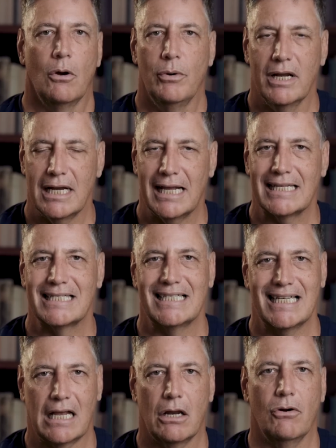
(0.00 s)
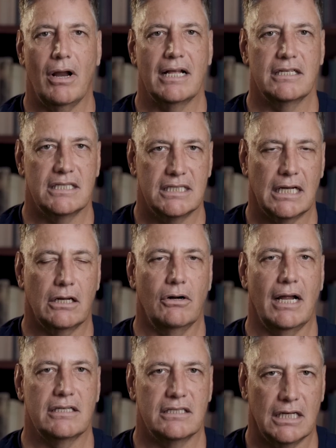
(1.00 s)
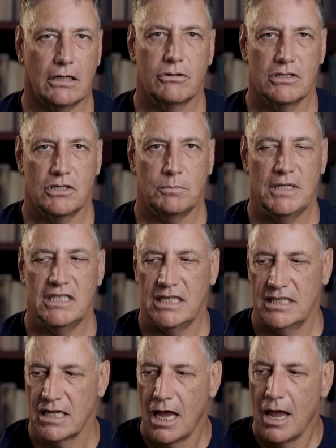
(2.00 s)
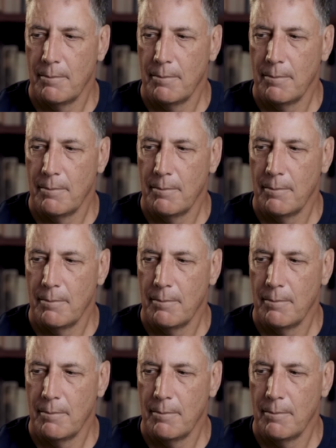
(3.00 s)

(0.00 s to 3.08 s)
we're going to get sicker and sicker and sicker as a species